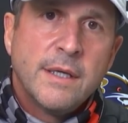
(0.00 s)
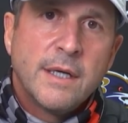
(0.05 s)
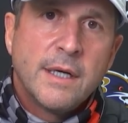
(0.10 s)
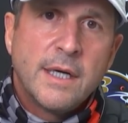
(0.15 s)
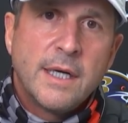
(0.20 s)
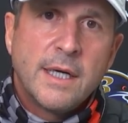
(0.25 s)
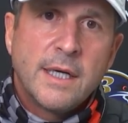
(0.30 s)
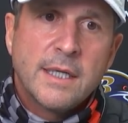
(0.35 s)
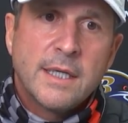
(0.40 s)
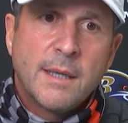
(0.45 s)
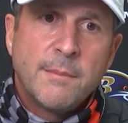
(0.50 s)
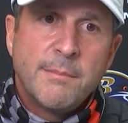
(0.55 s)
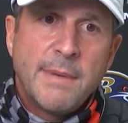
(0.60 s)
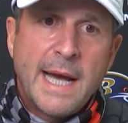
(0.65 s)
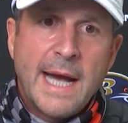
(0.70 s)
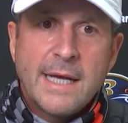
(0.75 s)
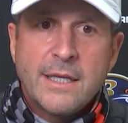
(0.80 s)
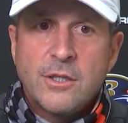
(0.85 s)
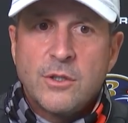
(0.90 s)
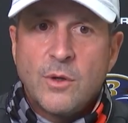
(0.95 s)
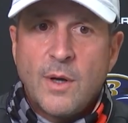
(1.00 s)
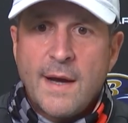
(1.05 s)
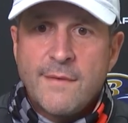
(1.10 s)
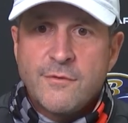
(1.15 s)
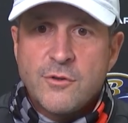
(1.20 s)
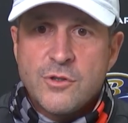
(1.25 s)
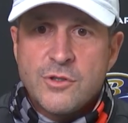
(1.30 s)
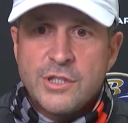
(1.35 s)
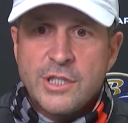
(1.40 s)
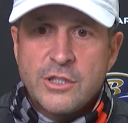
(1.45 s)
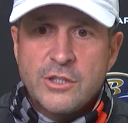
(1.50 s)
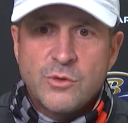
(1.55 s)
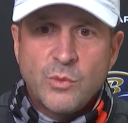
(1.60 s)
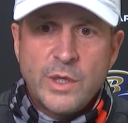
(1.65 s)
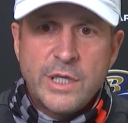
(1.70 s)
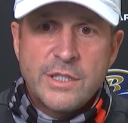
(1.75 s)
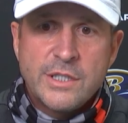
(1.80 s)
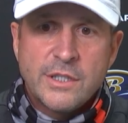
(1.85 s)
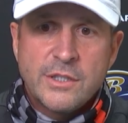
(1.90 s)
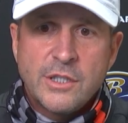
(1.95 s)
uh, come back, you know, after six
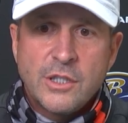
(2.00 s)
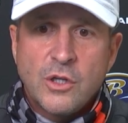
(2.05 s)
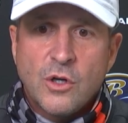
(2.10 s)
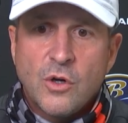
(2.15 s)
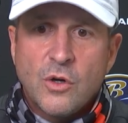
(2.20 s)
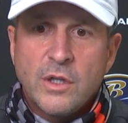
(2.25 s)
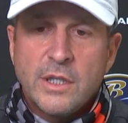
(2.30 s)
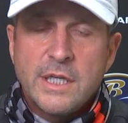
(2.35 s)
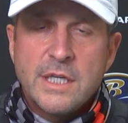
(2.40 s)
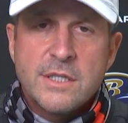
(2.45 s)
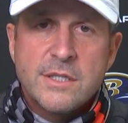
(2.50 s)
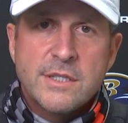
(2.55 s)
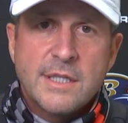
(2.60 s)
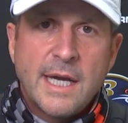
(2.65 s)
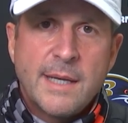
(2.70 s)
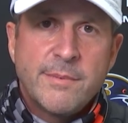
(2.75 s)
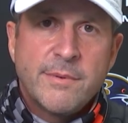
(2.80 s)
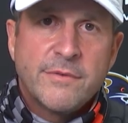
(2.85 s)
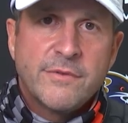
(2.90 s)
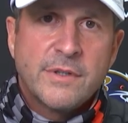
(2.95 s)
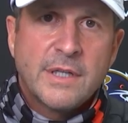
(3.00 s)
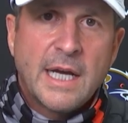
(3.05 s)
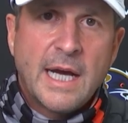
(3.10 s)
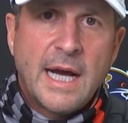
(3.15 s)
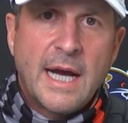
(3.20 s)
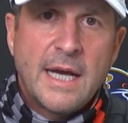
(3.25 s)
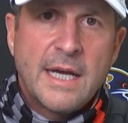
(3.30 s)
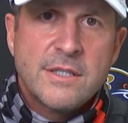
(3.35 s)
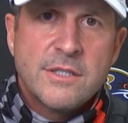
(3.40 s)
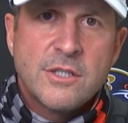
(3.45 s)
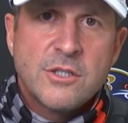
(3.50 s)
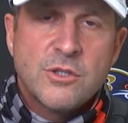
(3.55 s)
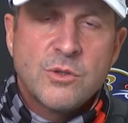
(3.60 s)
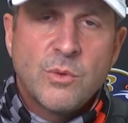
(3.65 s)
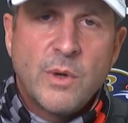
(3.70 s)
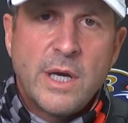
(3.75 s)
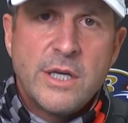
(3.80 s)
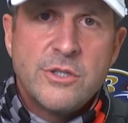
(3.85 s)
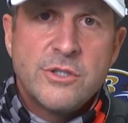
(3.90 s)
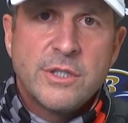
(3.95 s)
weeks at the earliest type of a guy
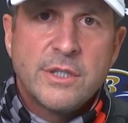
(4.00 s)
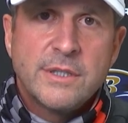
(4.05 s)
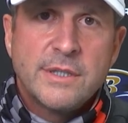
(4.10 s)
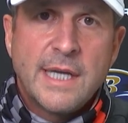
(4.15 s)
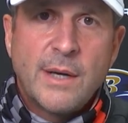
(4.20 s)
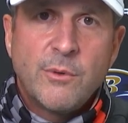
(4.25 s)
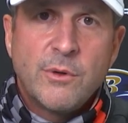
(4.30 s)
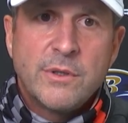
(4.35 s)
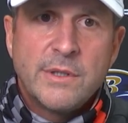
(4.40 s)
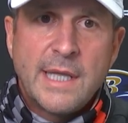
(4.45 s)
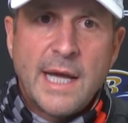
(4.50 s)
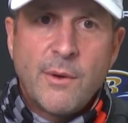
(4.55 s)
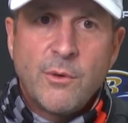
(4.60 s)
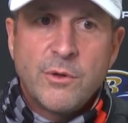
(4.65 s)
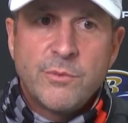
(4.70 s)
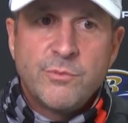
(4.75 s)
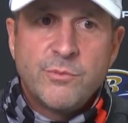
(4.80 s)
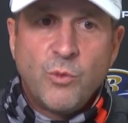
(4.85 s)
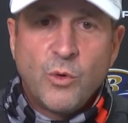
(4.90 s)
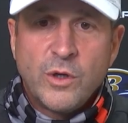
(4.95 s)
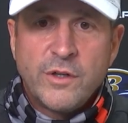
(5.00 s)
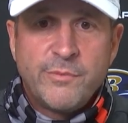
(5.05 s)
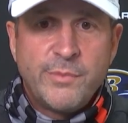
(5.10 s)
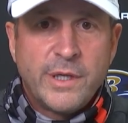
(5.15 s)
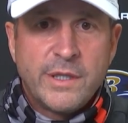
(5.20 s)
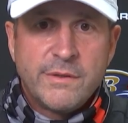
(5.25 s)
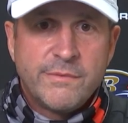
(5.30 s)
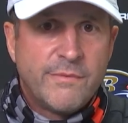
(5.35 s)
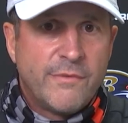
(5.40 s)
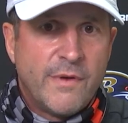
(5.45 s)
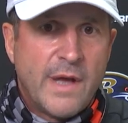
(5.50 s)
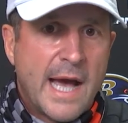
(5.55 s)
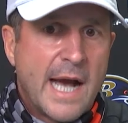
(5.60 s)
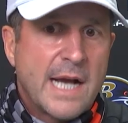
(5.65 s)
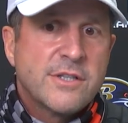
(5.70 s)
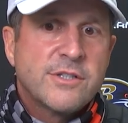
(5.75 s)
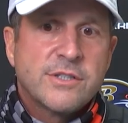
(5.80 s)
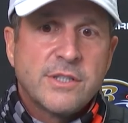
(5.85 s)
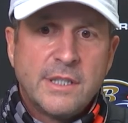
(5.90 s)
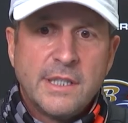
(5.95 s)
situation. That would, that would, would have been
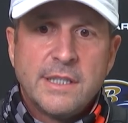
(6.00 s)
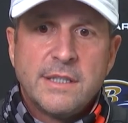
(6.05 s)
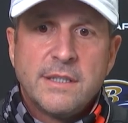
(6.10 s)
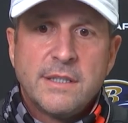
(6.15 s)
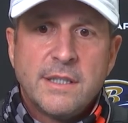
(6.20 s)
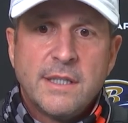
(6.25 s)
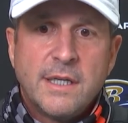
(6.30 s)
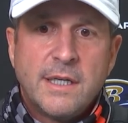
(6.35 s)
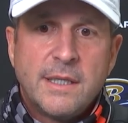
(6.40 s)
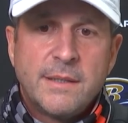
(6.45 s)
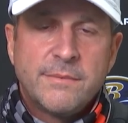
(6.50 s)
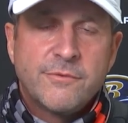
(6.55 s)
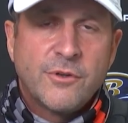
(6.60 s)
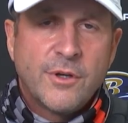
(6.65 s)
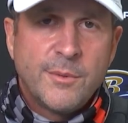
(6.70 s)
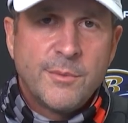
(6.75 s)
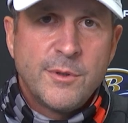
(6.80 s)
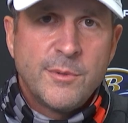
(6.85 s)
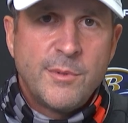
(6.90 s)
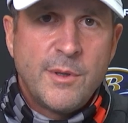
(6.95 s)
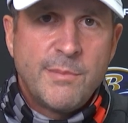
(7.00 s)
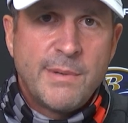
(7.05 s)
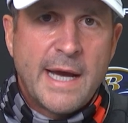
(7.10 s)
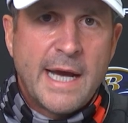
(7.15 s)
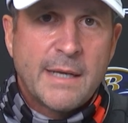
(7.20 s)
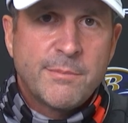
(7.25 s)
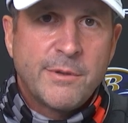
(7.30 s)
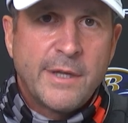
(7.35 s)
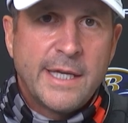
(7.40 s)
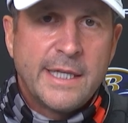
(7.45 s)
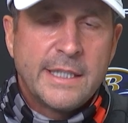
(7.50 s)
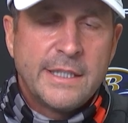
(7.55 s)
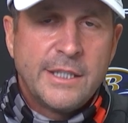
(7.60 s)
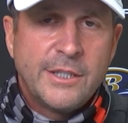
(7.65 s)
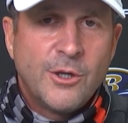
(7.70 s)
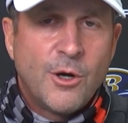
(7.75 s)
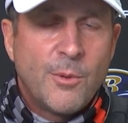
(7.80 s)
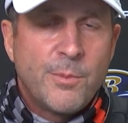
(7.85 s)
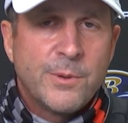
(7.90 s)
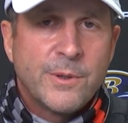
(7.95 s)
excellent. Um, for him to be back playing in
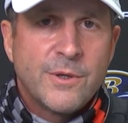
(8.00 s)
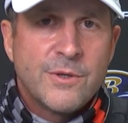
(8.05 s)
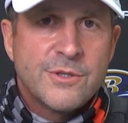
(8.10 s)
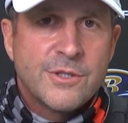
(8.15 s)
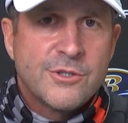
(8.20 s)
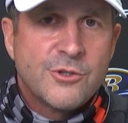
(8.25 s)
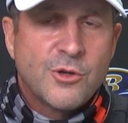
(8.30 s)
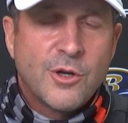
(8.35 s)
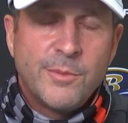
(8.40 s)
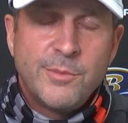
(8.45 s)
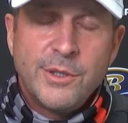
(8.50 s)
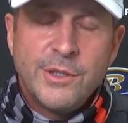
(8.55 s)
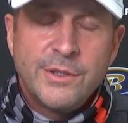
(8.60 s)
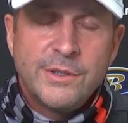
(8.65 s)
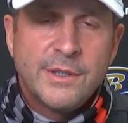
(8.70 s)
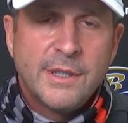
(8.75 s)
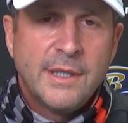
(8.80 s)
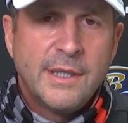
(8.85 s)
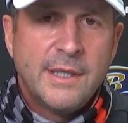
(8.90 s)
the opener is a tribute